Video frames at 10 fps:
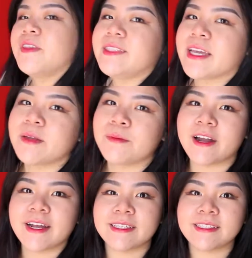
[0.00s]
The second
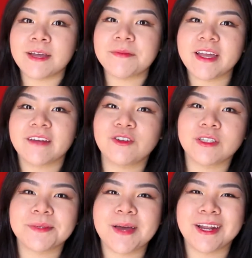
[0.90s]
product is something I've
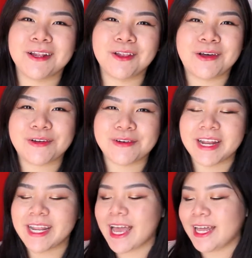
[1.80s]
talked about a lot
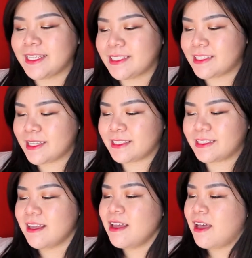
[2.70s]
already, and it's
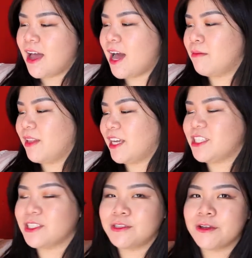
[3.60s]
this
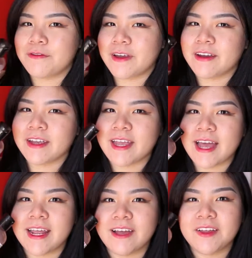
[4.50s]
Lush Snow Fairy,
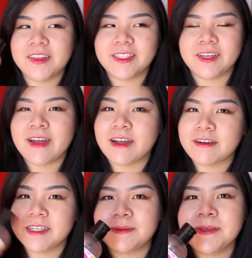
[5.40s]
and I got this around
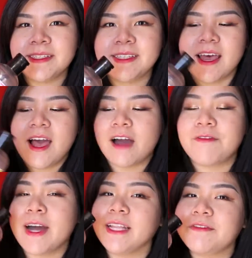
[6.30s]
Christmas. I
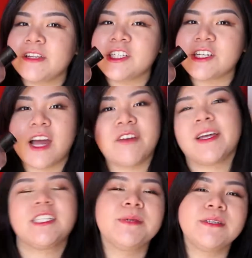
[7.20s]
finally finished it. I've
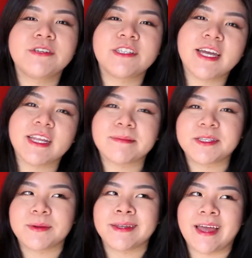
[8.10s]
actually been rotating
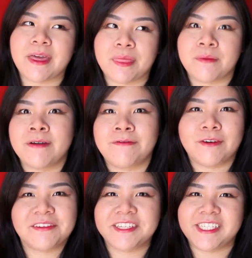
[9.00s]
between like 3 or
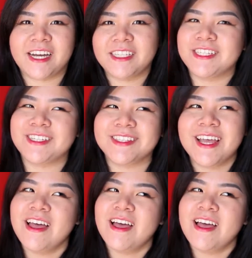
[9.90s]
4 different shower gels,